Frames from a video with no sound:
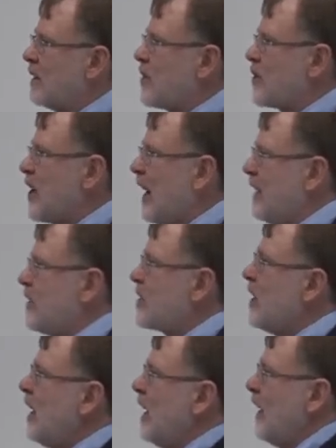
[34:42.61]
sites
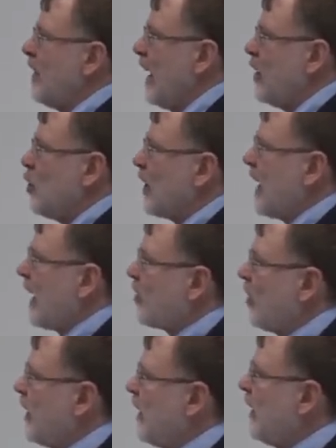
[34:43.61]
that you can
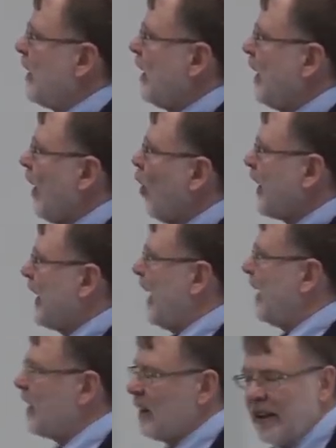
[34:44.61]
actually
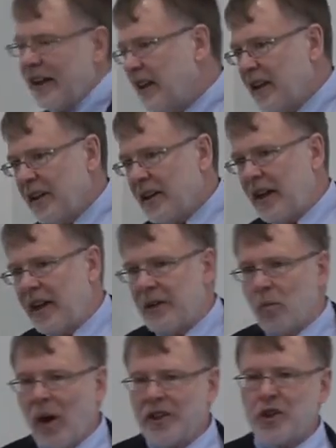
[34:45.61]
organically
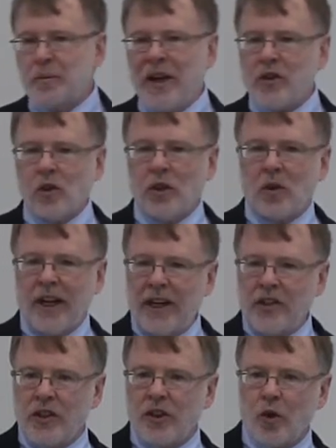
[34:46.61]
in one spatial
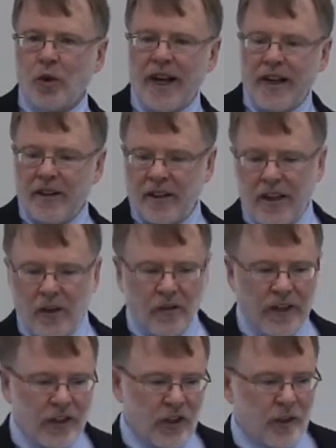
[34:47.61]
location create the
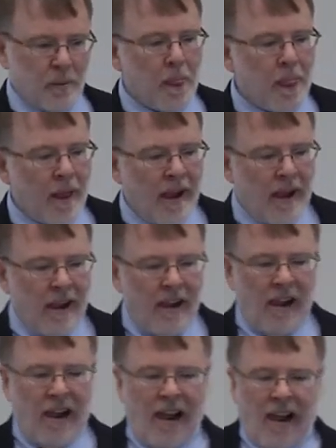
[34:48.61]
innovation.
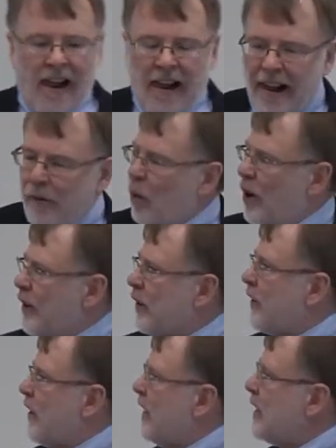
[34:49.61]
And one of
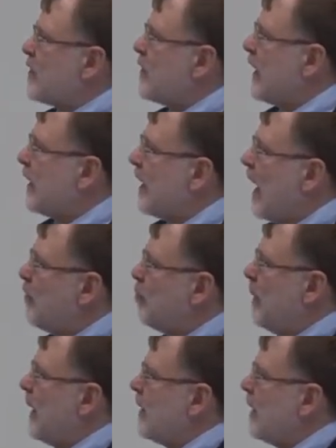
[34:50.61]
the things that I've
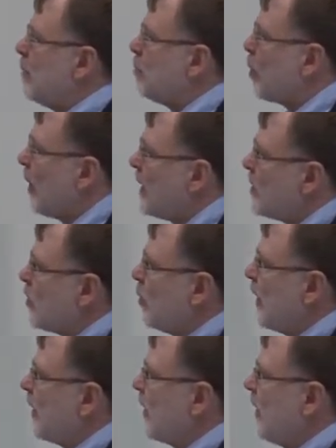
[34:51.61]
been impressed
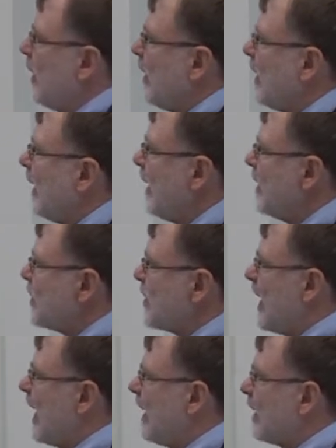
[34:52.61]
with is
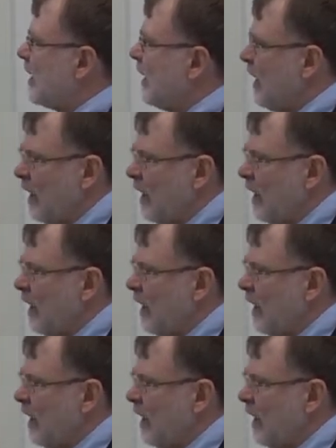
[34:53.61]
that